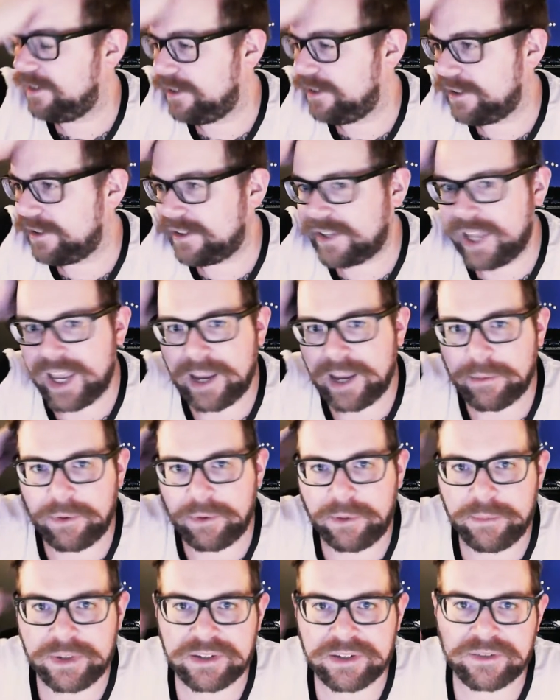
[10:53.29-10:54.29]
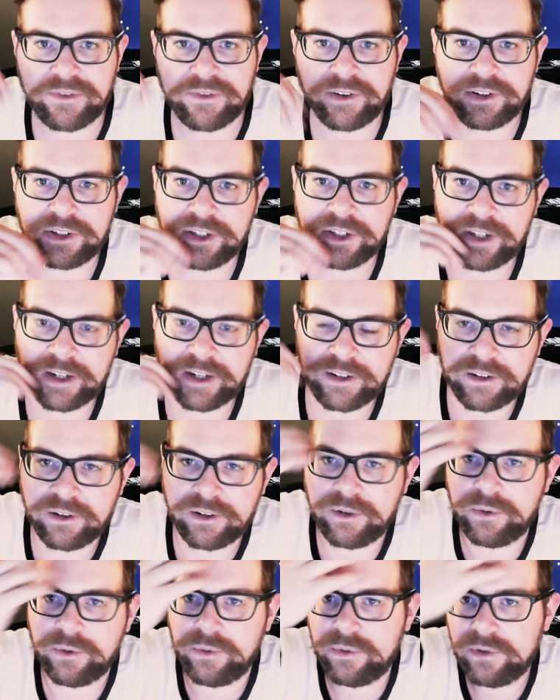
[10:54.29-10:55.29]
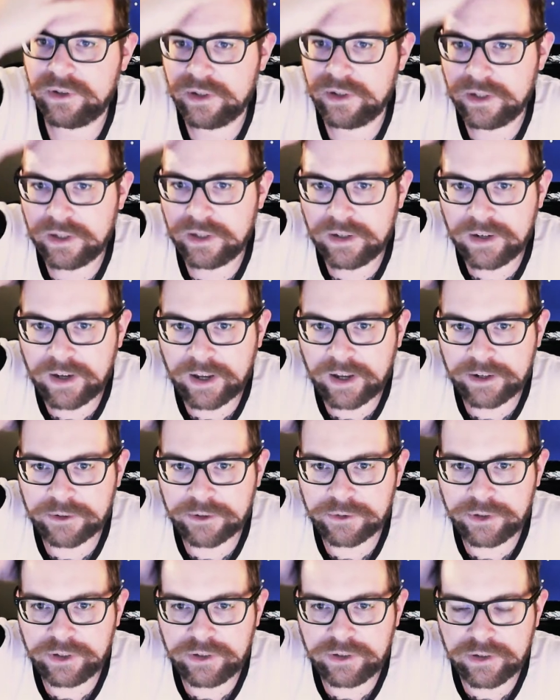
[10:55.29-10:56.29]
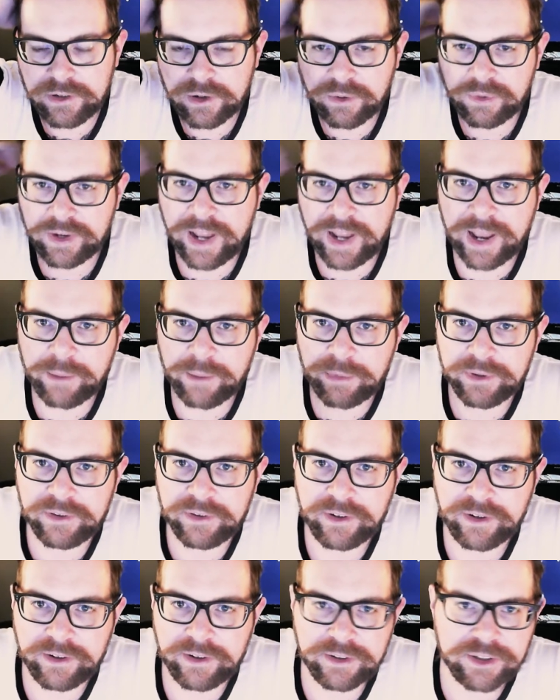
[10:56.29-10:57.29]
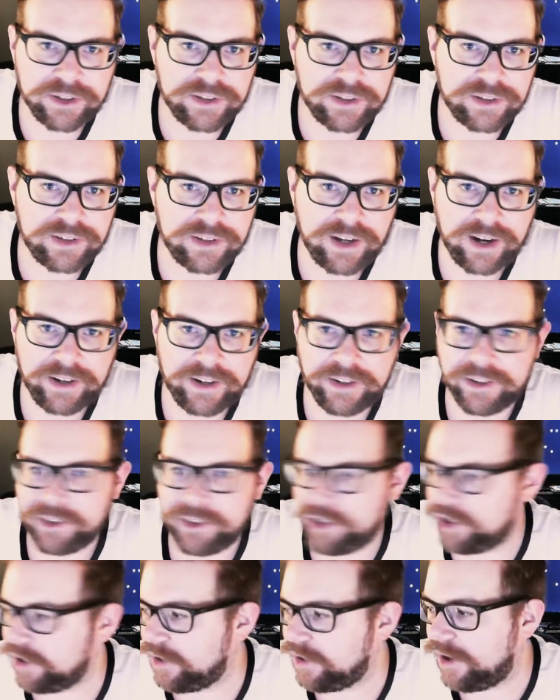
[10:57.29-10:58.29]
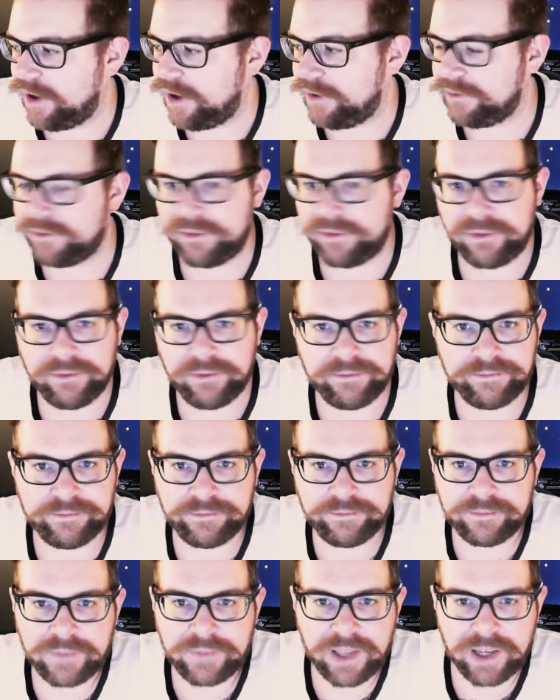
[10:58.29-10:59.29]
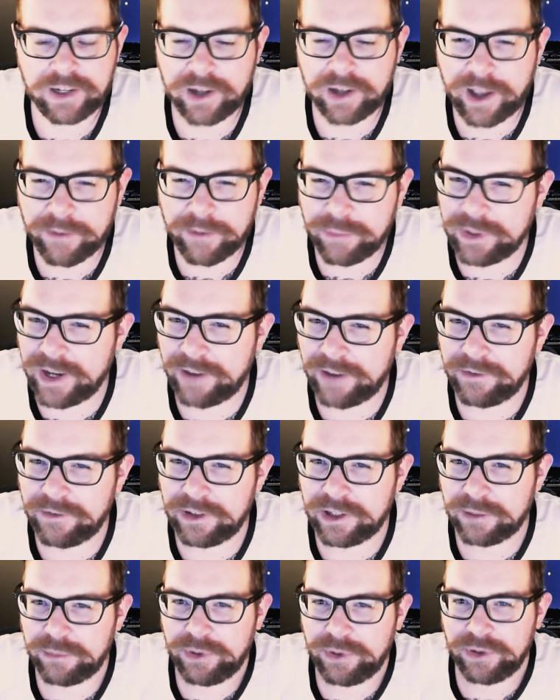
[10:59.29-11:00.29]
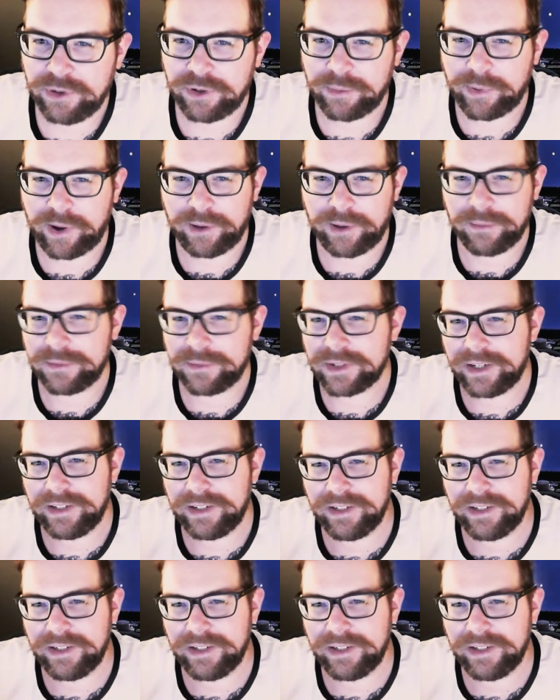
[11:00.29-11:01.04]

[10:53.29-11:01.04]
camera misfunction. I don't know. I don't really know what happened there. It just kind of shut off. I don't know. I've been having computer problems I need